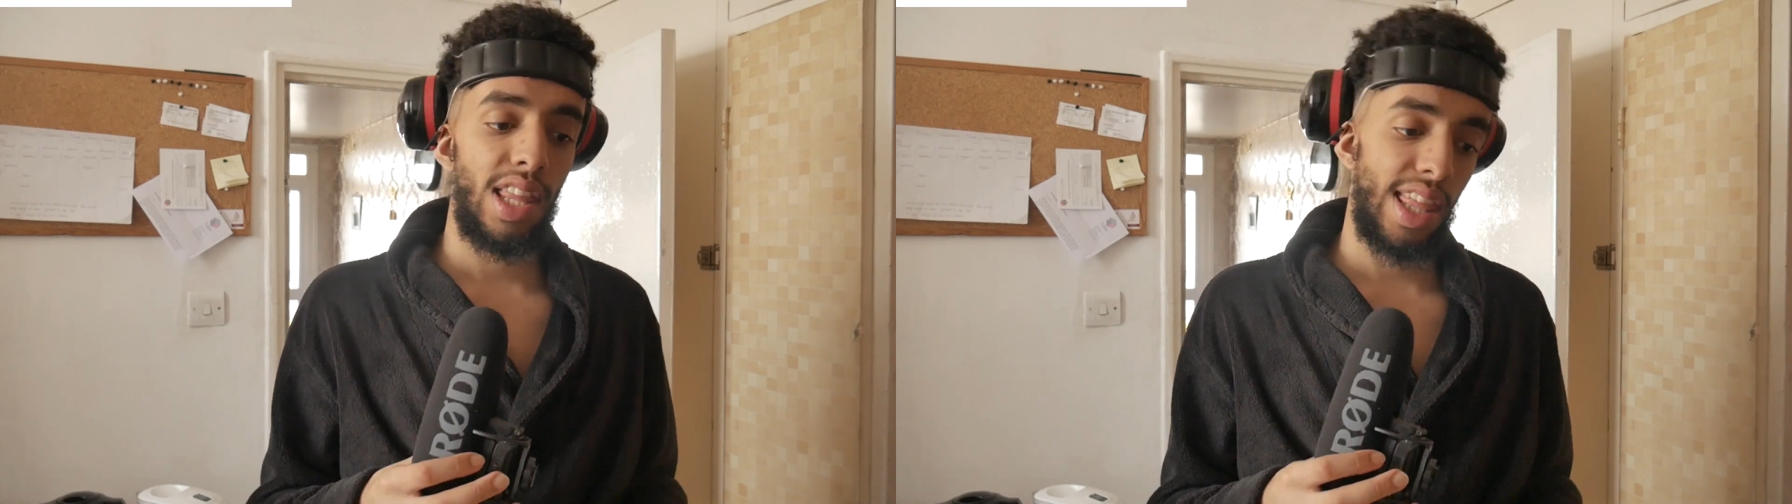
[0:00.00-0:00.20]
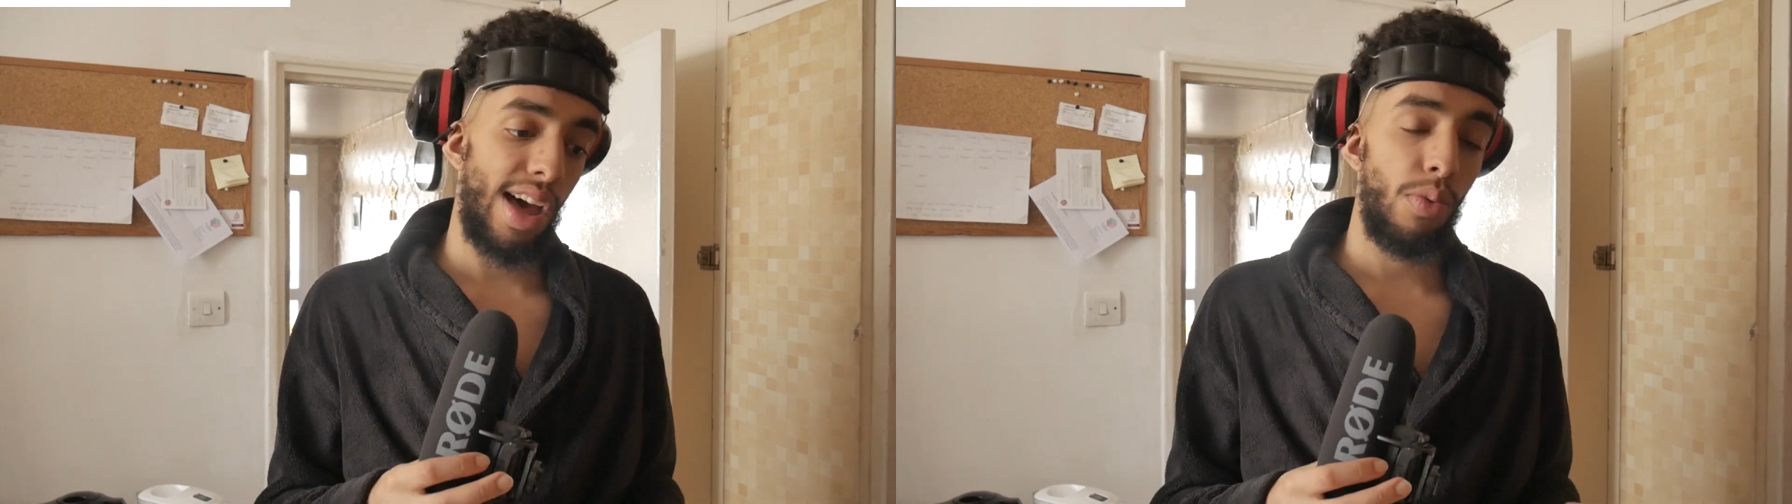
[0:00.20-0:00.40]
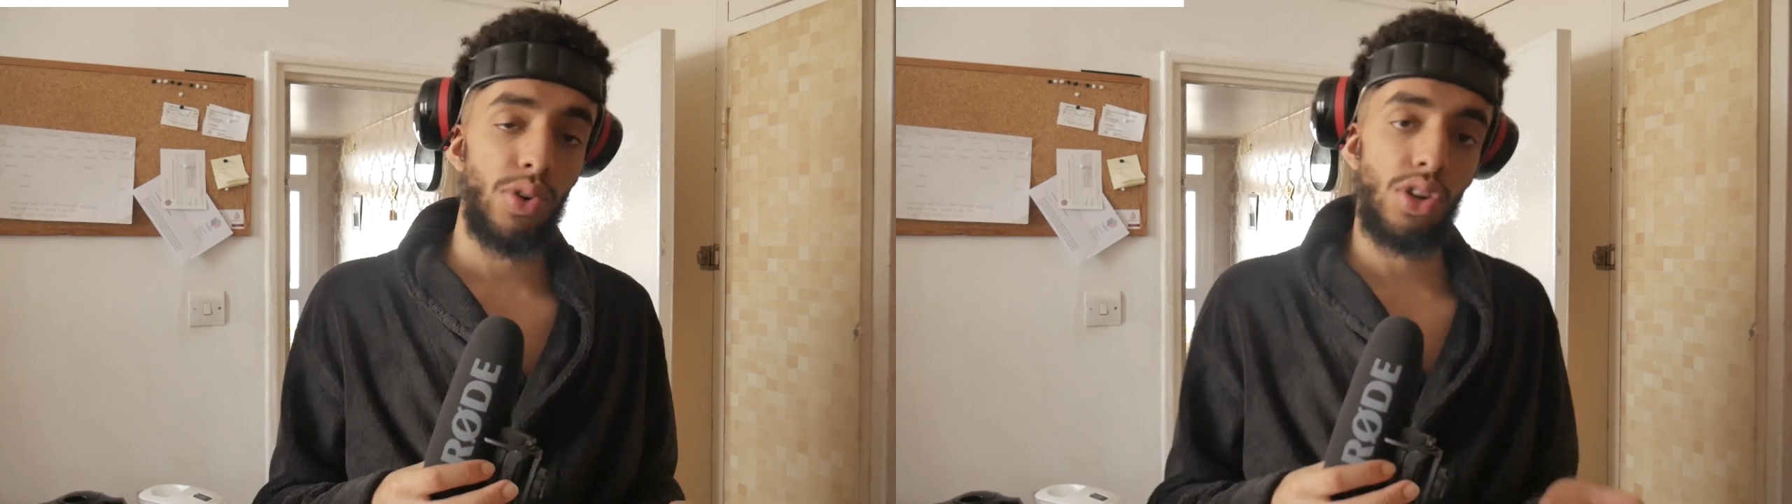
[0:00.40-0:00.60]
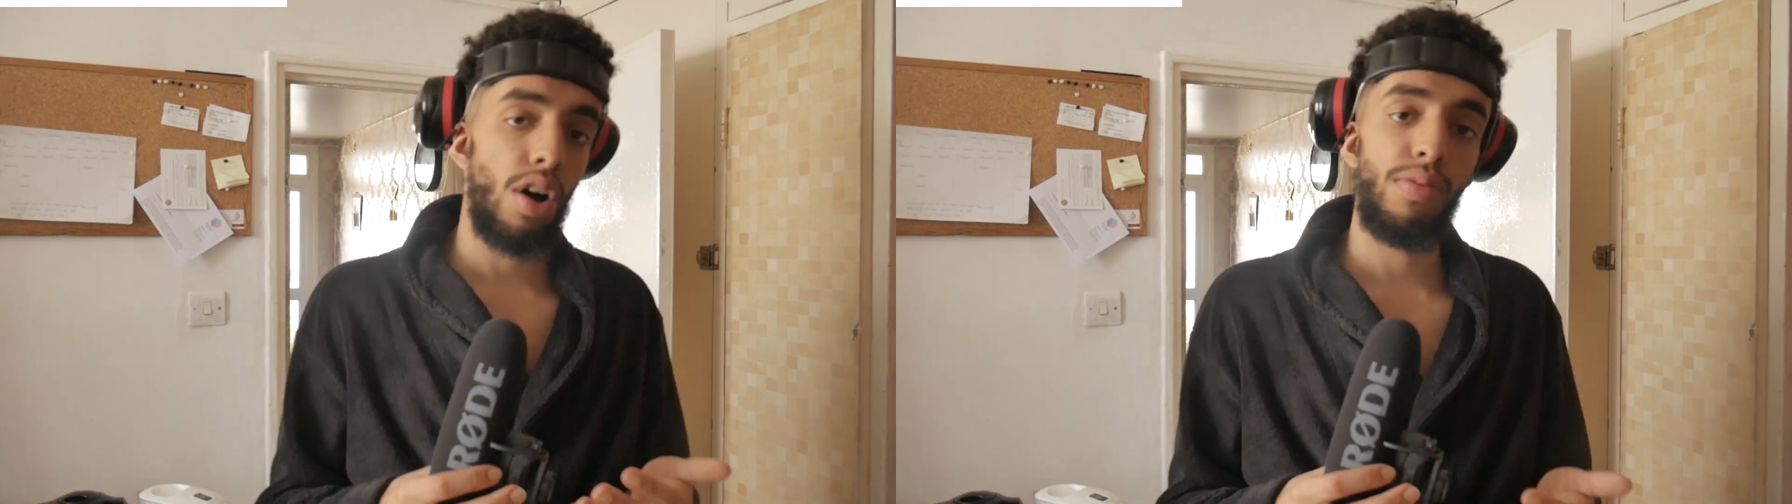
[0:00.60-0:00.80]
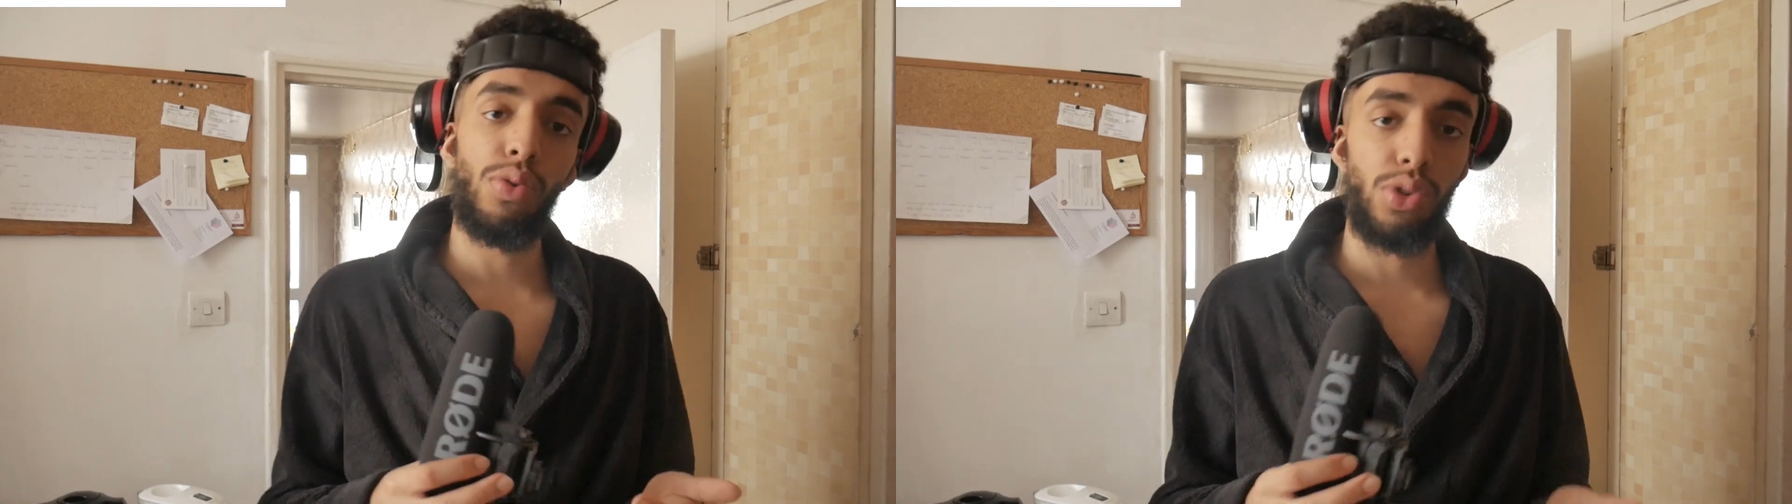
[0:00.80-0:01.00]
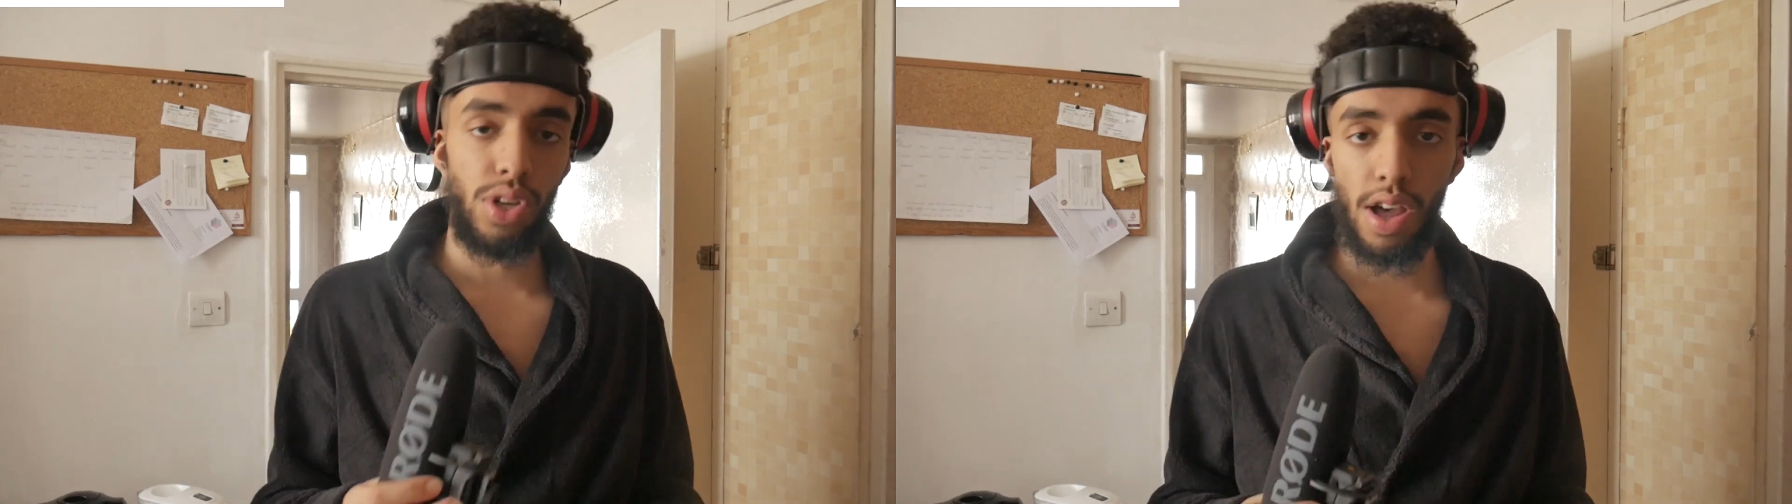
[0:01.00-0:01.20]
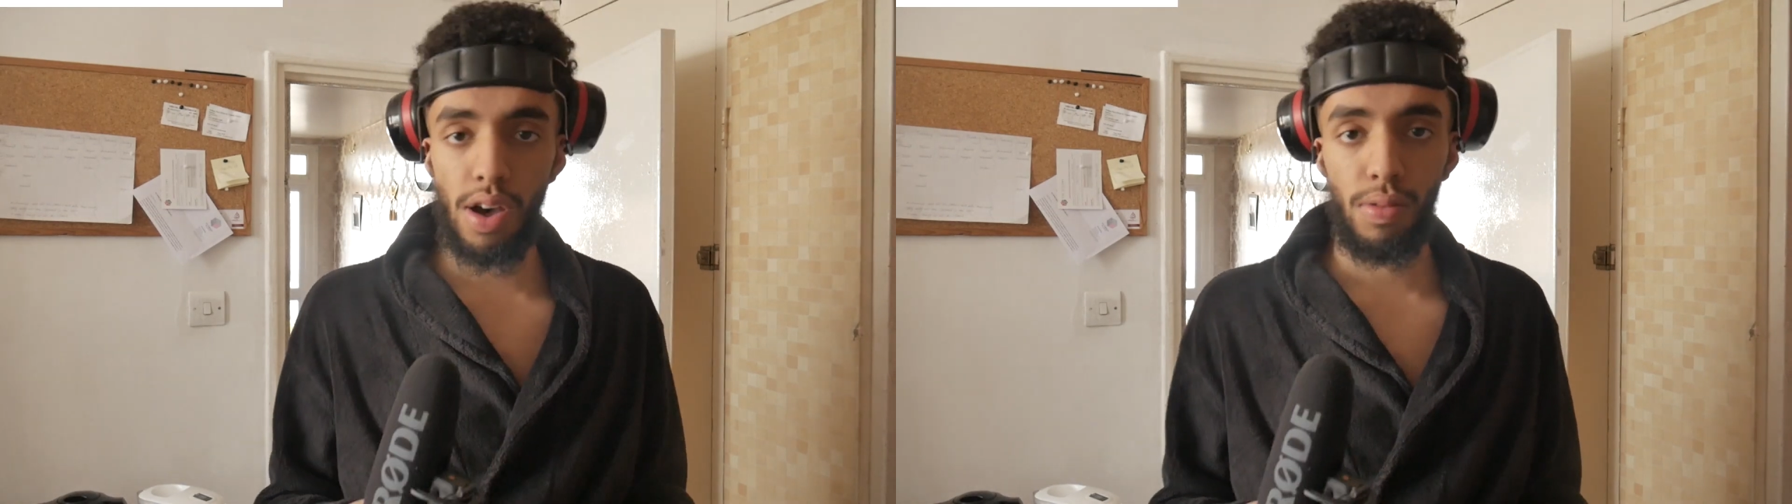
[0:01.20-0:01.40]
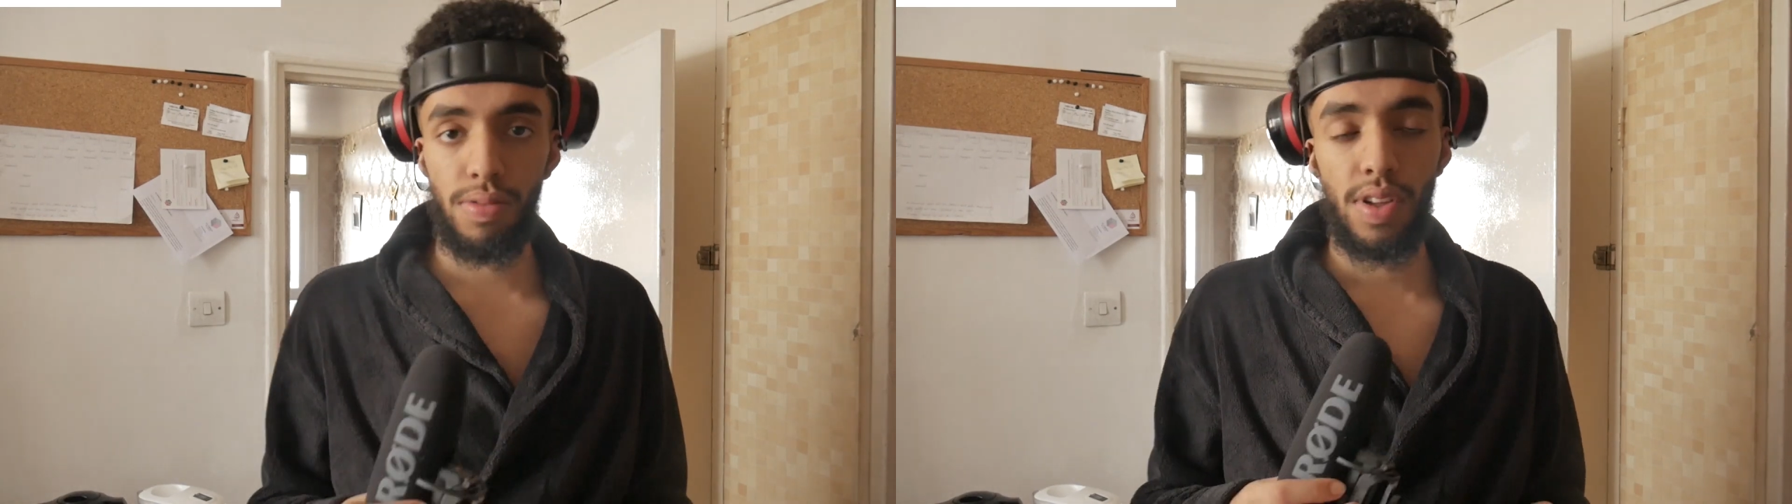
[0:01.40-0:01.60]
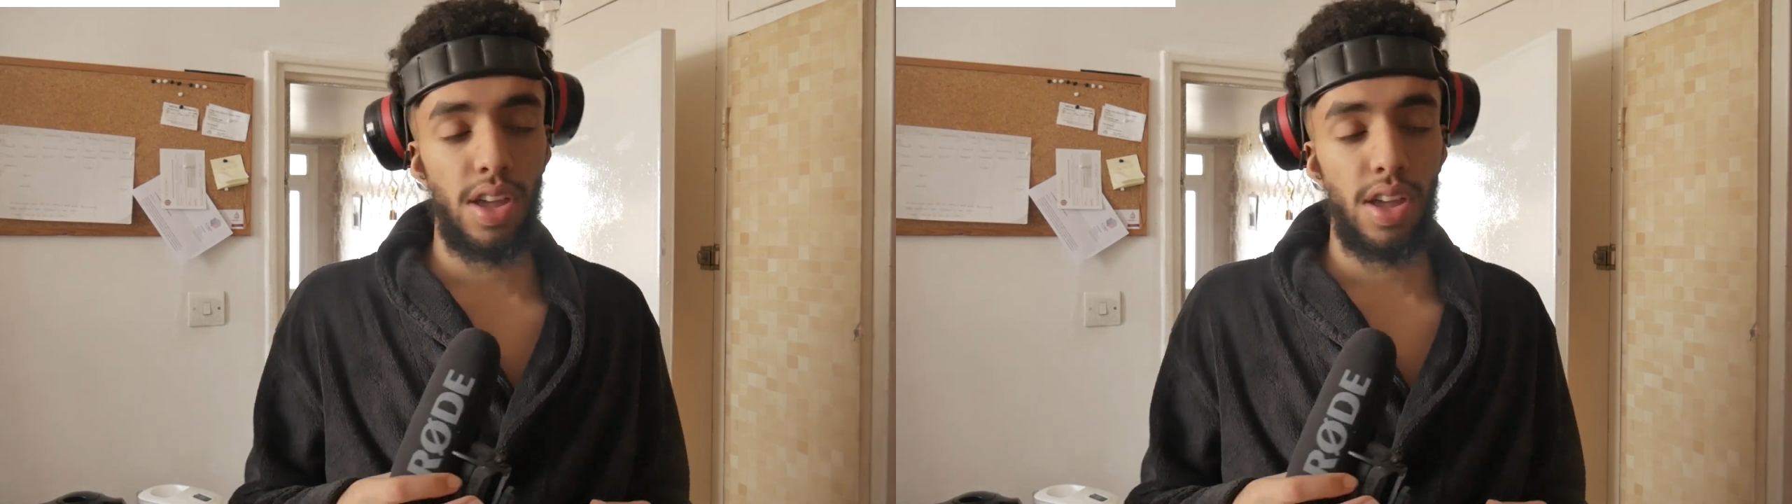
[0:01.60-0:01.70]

that was harmful to your health.